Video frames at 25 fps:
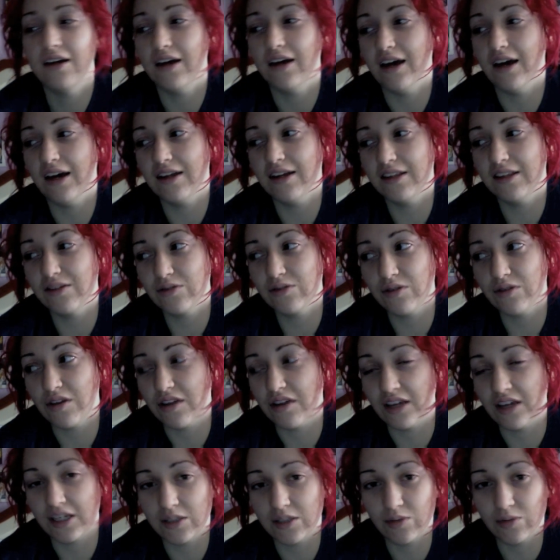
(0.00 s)
and those are the
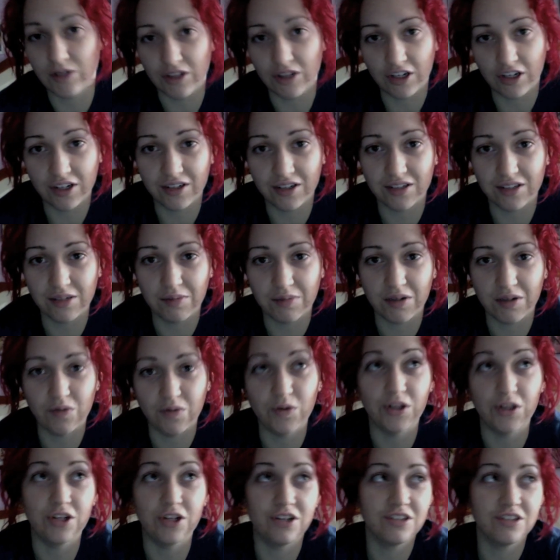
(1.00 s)
things we learned. I mean,
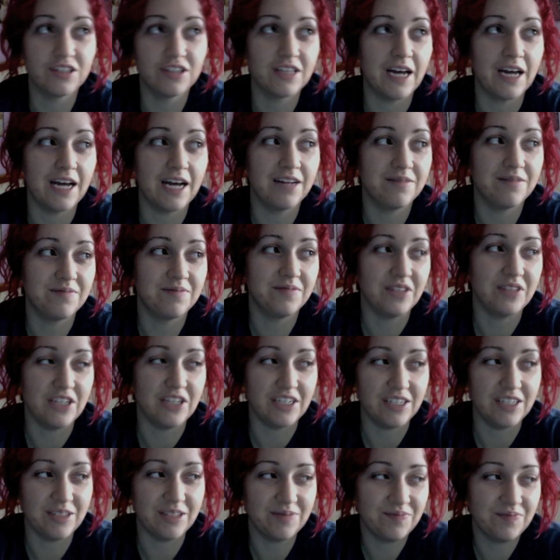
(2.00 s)
we learned that
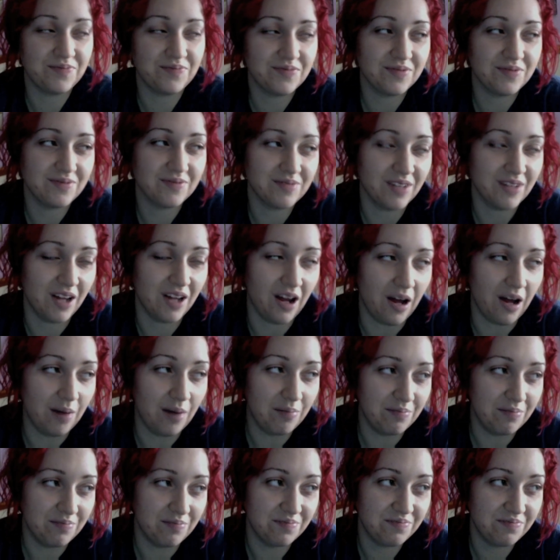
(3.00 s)
the
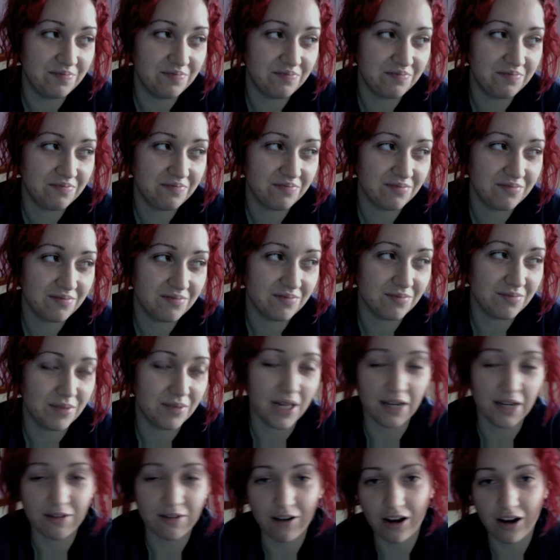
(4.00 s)
um,
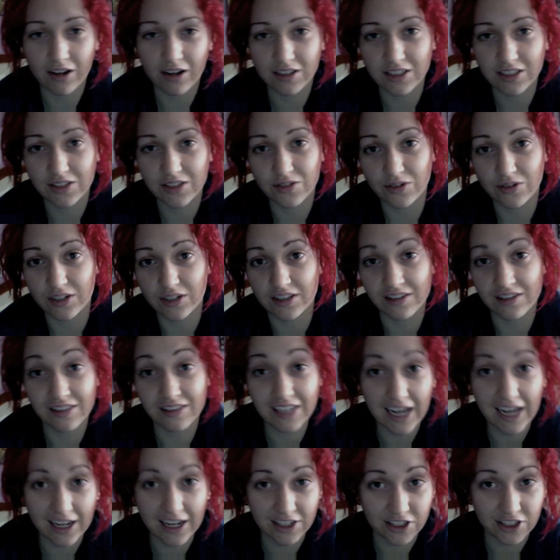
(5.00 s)
Black Rock destroyed the
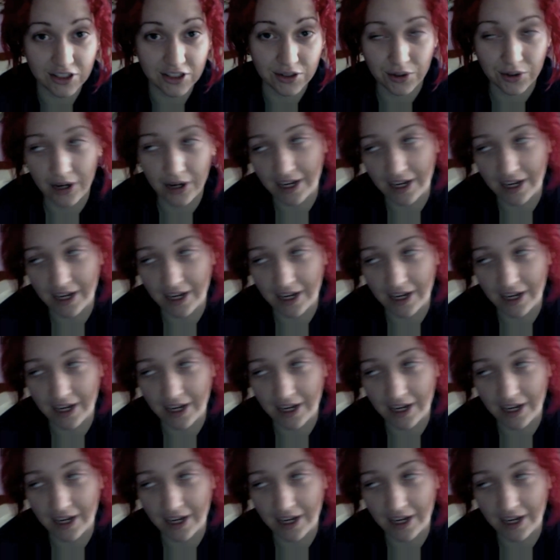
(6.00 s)
statue, I